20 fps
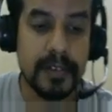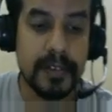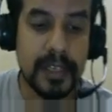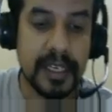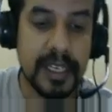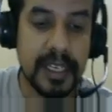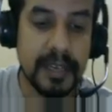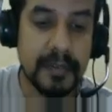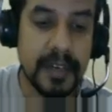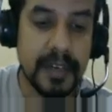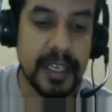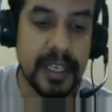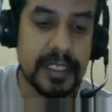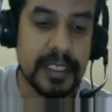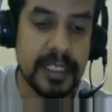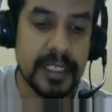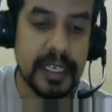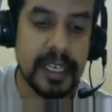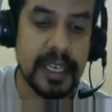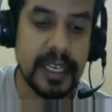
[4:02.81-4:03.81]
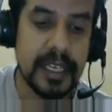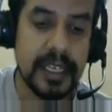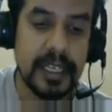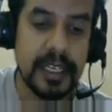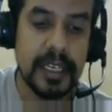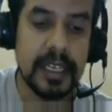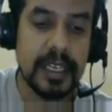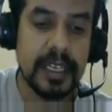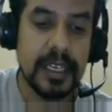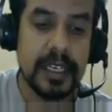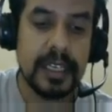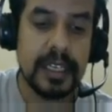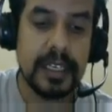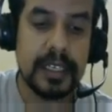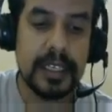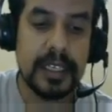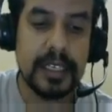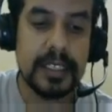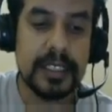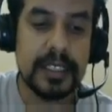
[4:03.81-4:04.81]
So I'll give it as like
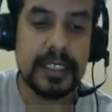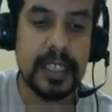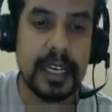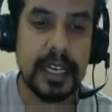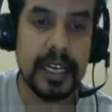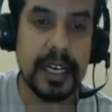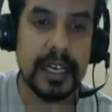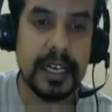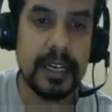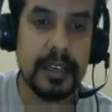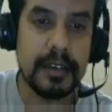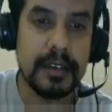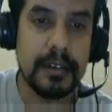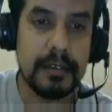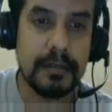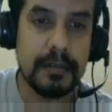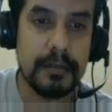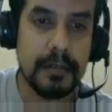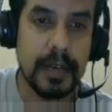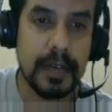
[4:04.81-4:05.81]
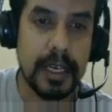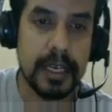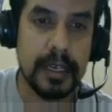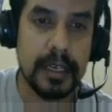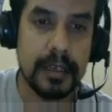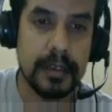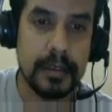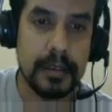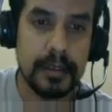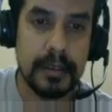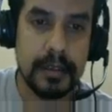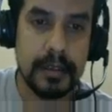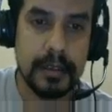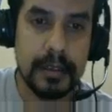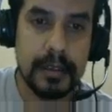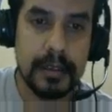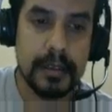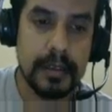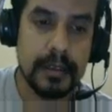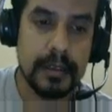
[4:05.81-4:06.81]
test ad 1,
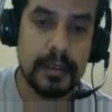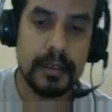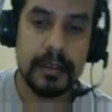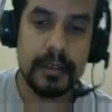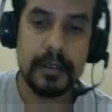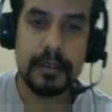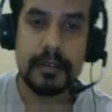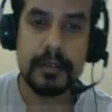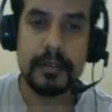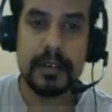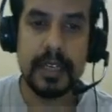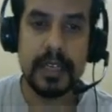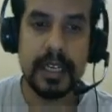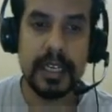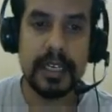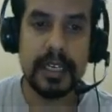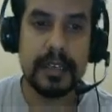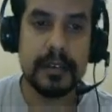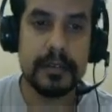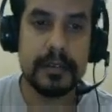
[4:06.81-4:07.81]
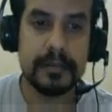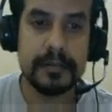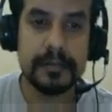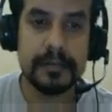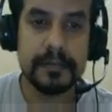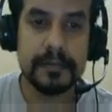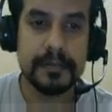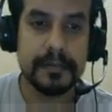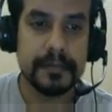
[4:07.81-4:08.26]
right?